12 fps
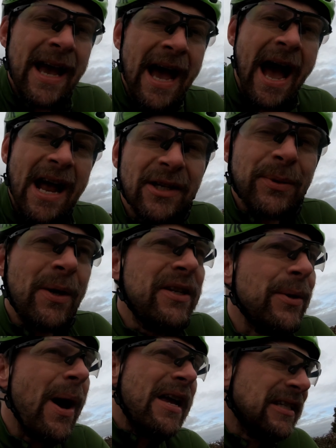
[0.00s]
I just wanted
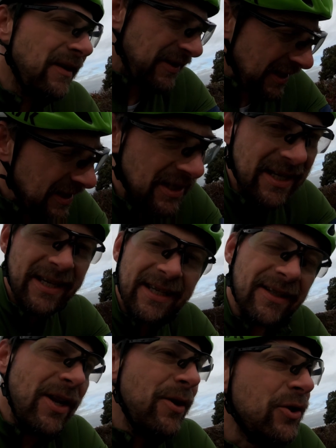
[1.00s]
to ask, have you seen the
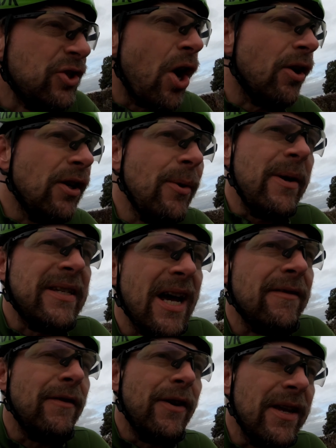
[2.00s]
new John Lewis
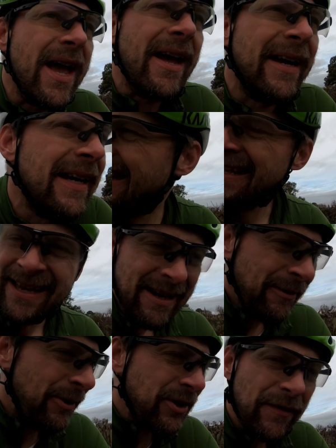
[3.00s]
advert yet?
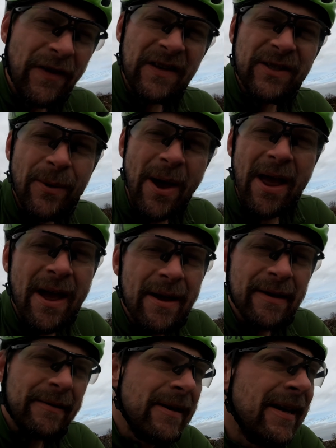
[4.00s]
What do you think to it?
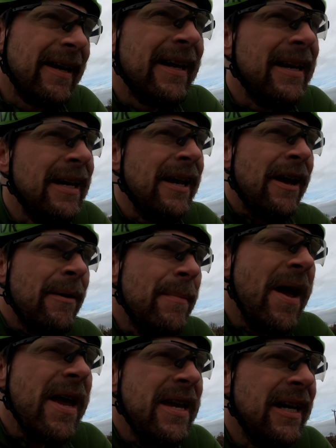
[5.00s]

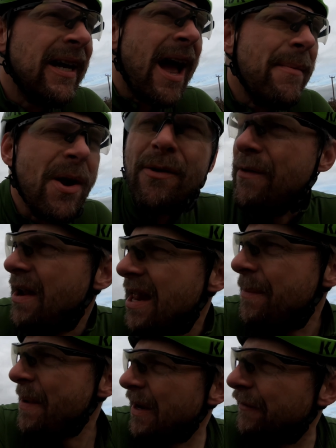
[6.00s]
Me, I'm not really a
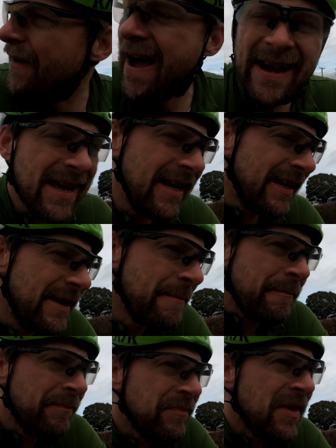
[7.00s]
big fan.
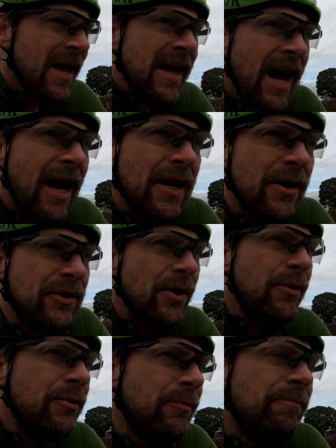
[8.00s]
I don't
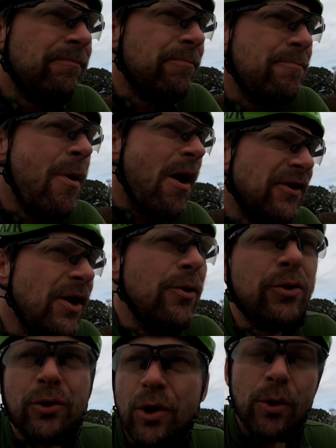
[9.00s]
do, well, I do
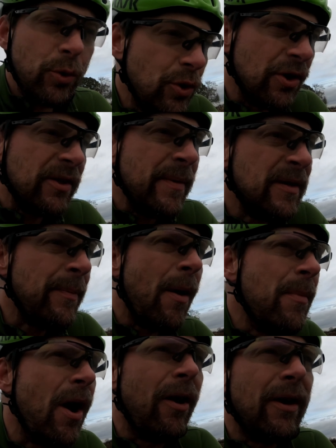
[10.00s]
do Christmas, but I'm
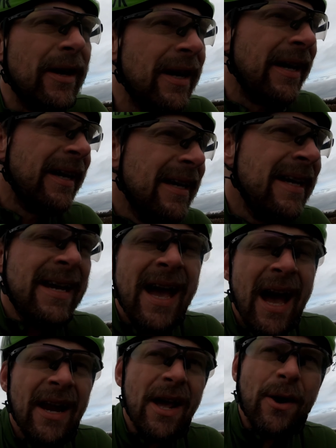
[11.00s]
not.
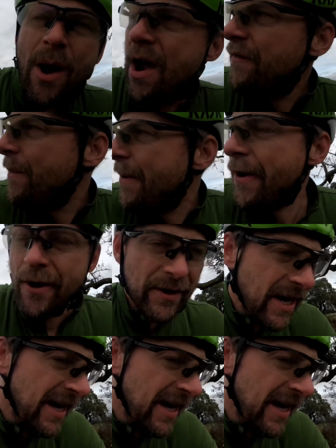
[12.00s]
I don't go overboard.